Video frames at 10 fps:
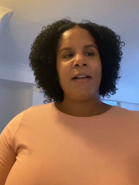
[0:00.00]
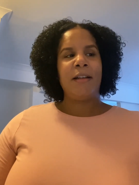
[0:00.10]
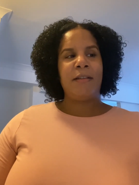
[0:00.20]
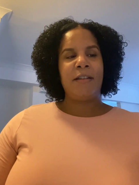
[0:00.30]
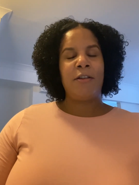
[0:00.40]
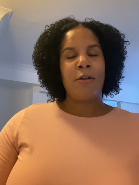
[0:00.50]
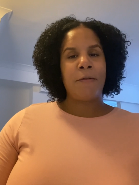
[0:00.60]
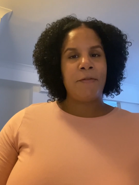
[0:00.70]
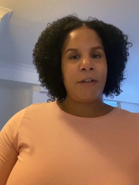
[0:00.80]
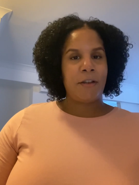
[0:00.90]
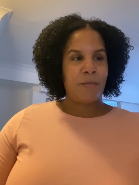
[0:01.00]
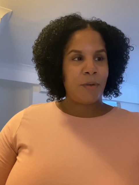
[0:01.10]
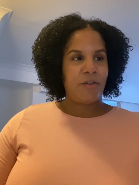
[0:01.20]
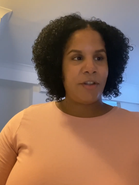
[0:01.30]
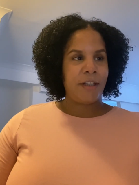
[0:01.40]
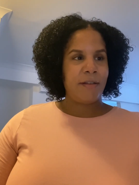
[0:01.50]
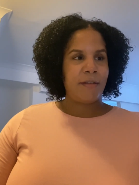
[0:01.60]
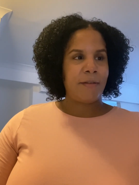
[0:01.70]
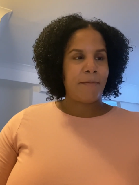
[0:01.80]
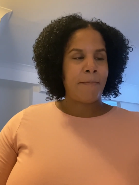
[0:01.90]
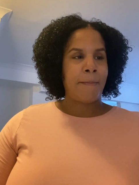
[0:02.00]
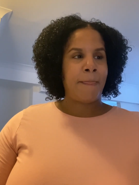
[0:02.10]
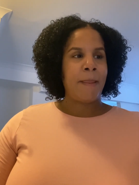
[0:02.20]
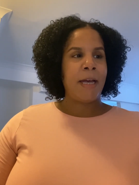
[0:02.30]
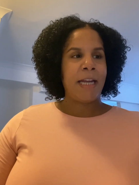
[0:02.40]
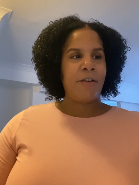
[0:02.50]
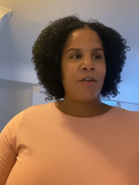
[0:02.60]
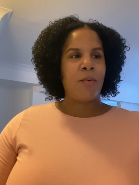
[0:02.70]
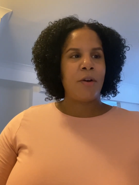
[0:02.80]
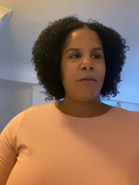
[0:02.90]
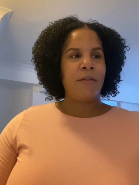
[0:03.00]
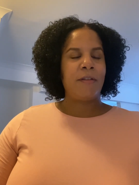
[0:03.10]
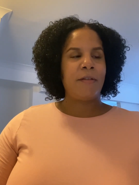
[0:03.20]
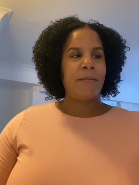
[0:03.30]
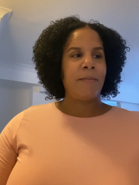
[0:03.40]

is its loftiest wishes, end quotes.